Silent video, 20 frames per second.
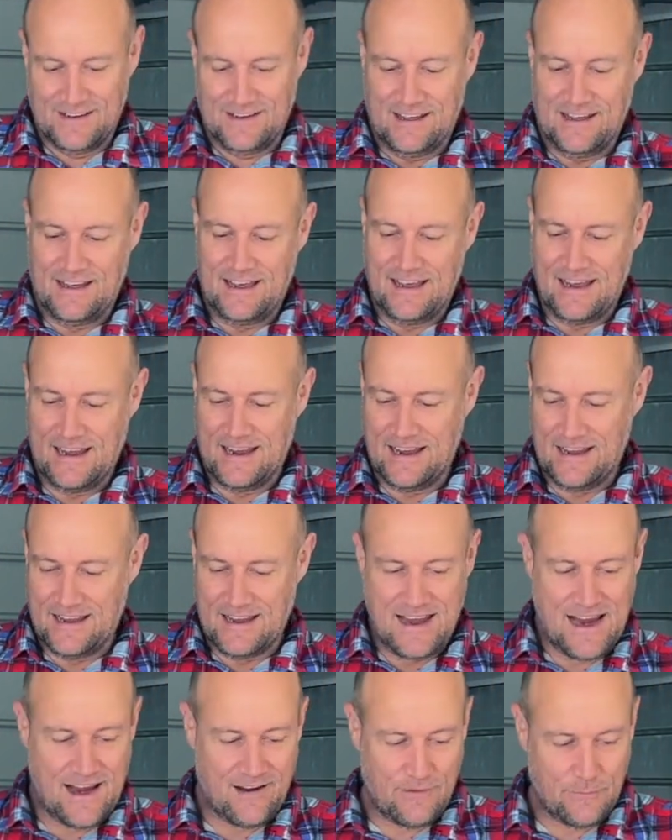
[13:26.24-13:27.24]

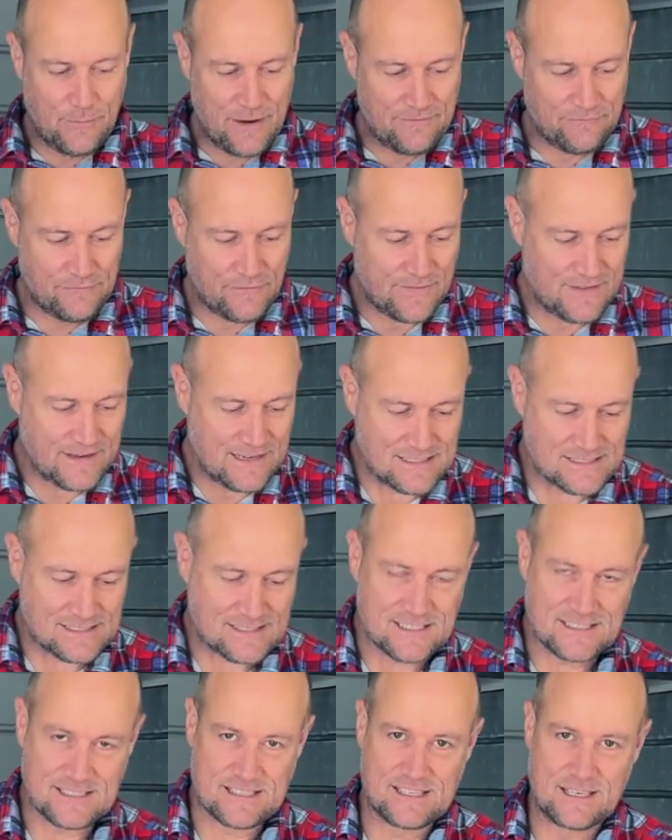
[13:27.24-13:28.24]
I went for
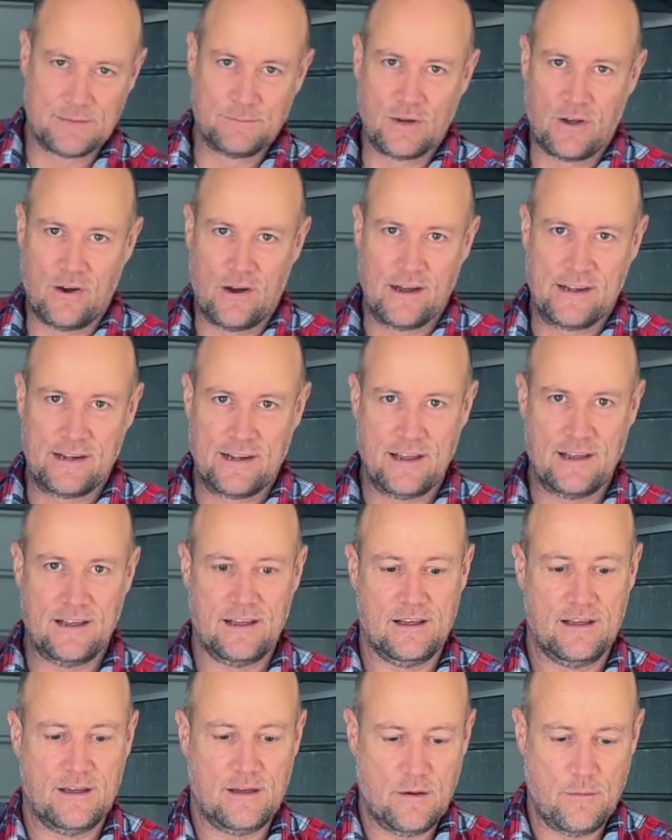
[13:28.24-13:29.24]
these slimline
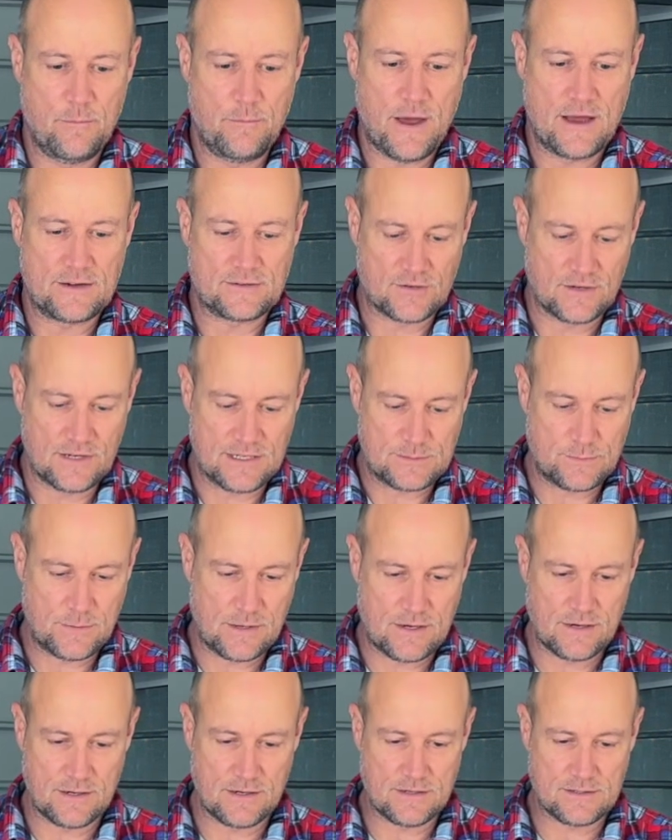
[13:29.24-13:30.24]
batteries
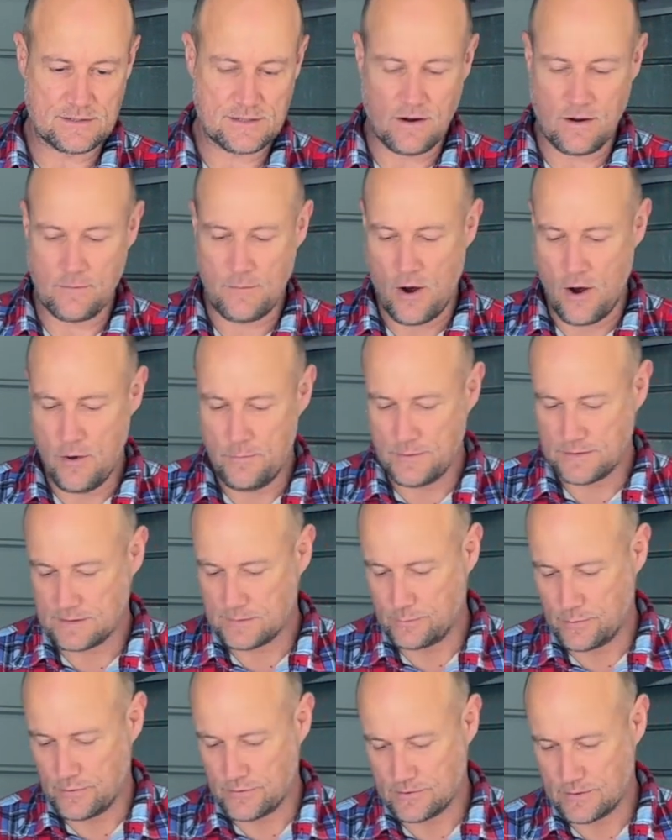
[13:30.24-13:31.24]
because I'm hoping to
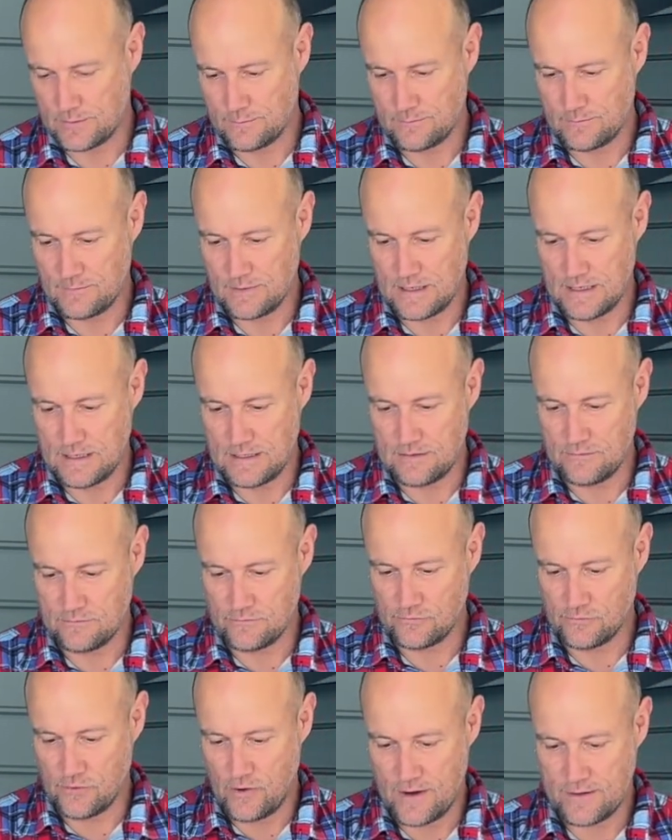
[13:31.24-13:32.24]
put them
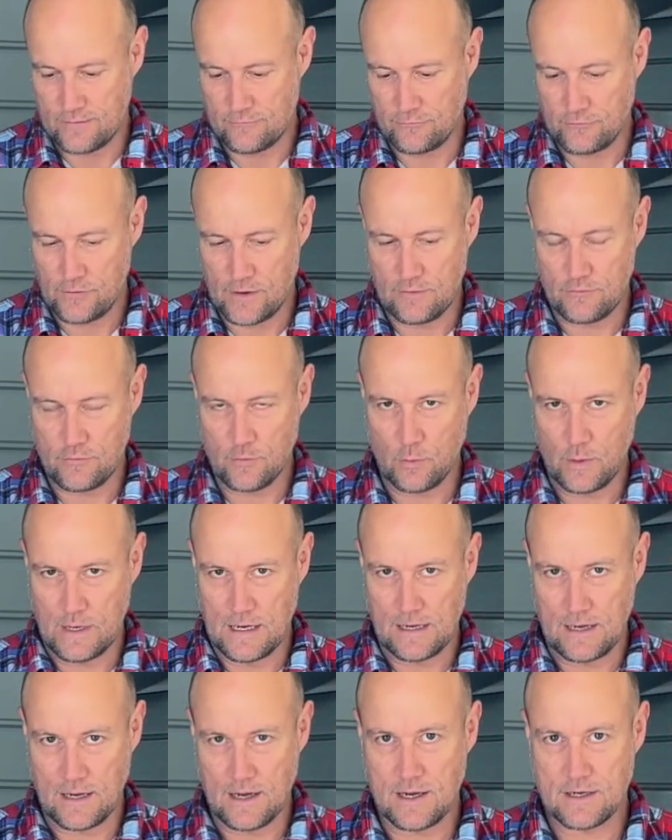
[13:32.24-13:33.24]
right in front of the
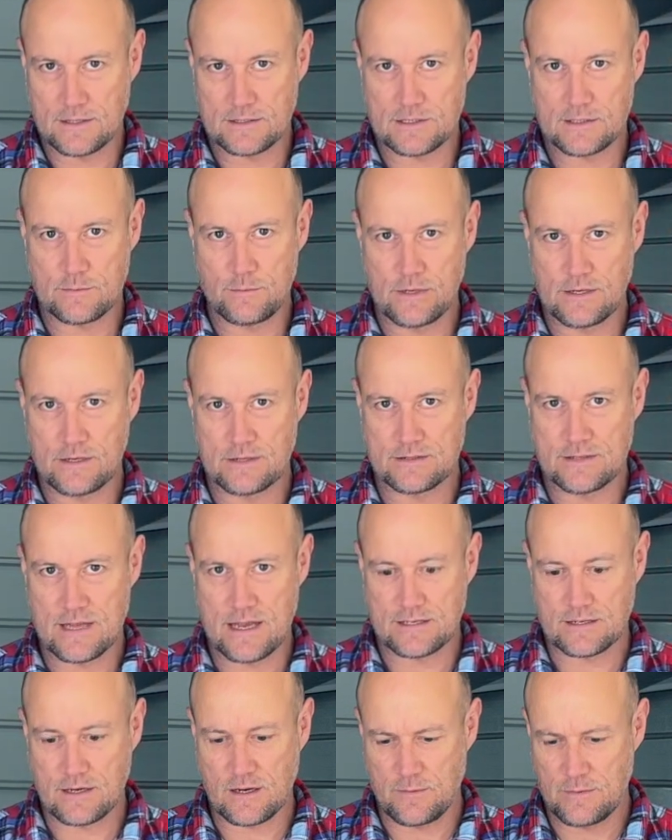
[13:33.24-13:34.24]
wheel arch, because
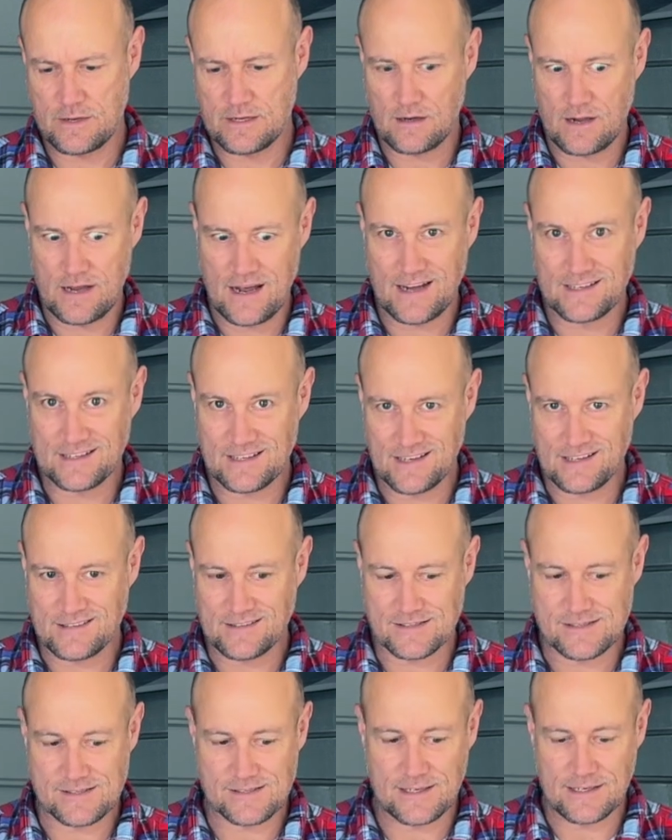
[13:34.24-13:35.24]
that's going to be like underneath
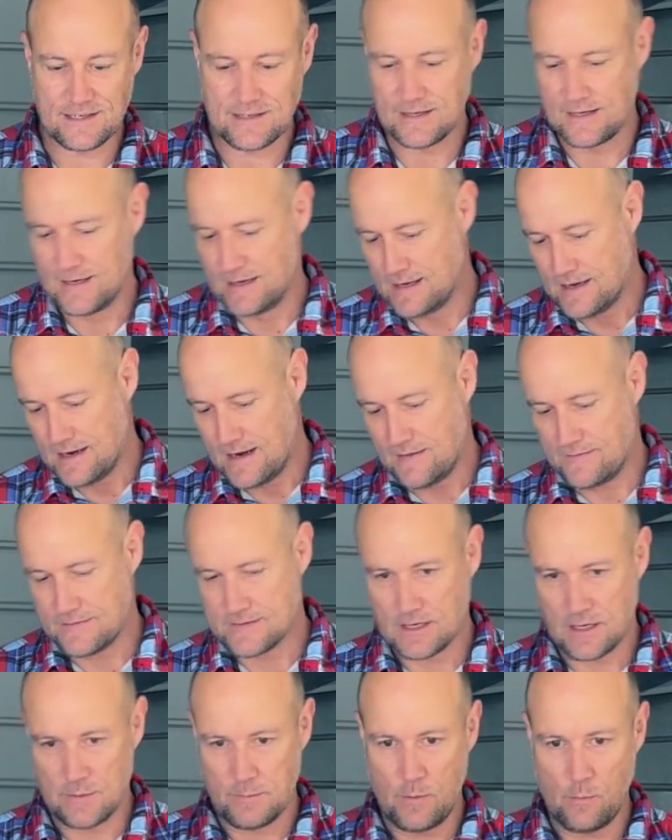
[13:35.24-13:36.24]
the seat, and there's
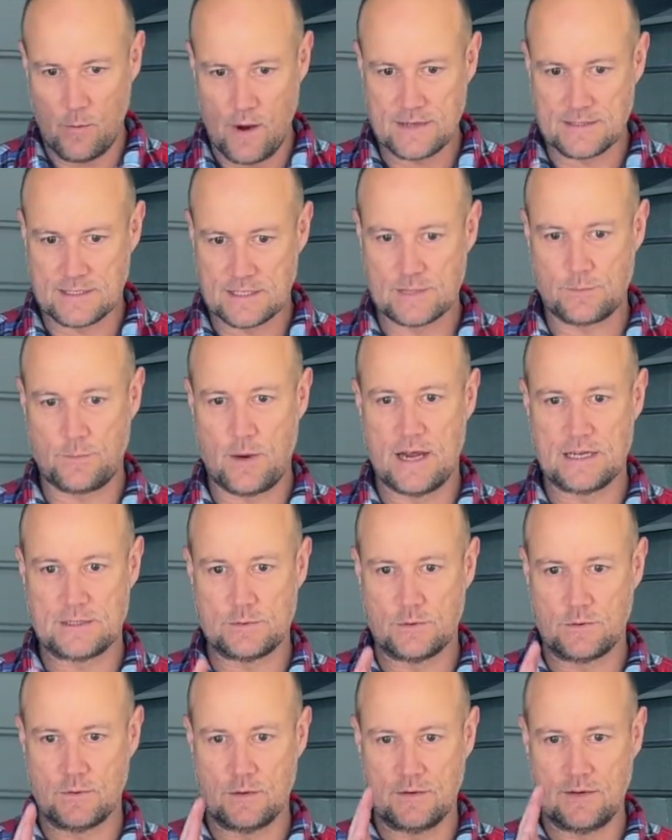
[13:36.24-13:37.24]
going to be wasted space
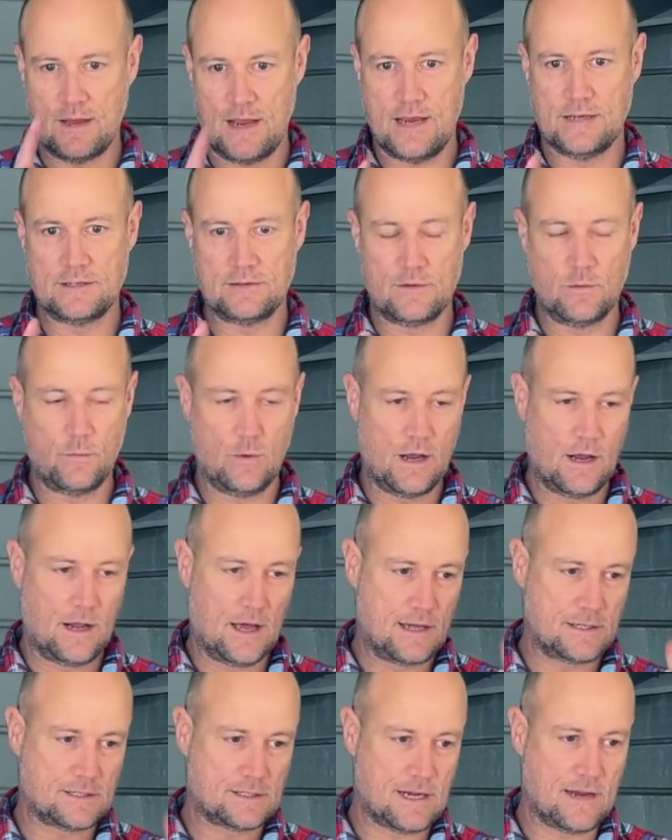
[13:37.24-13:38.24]
between the edge of the wheel
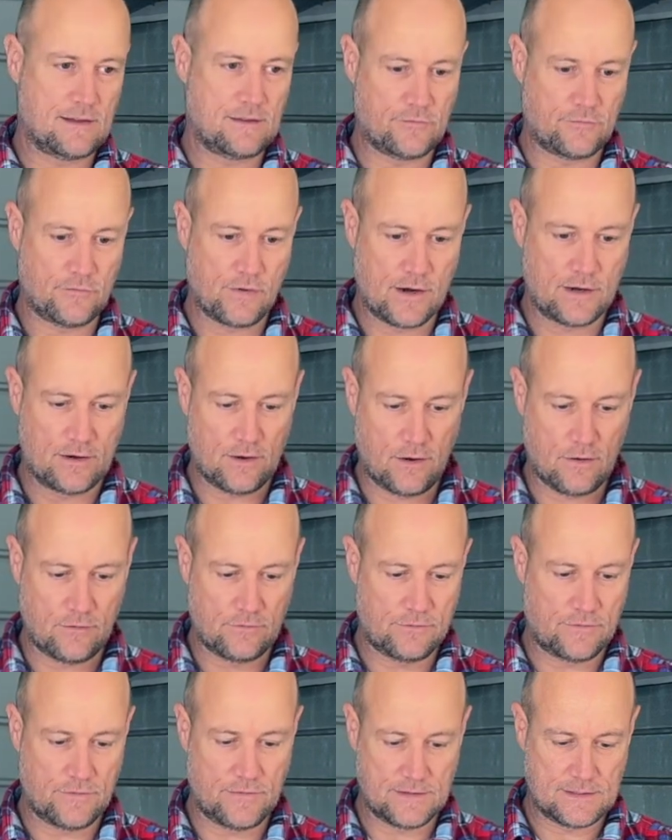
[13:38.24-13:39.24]
arch and the front
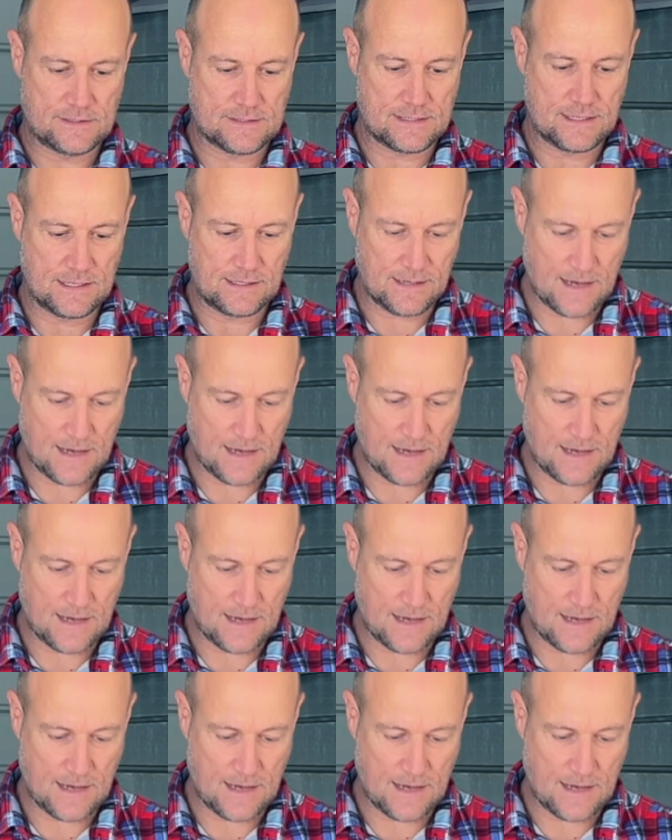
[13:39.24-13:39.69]
of the seat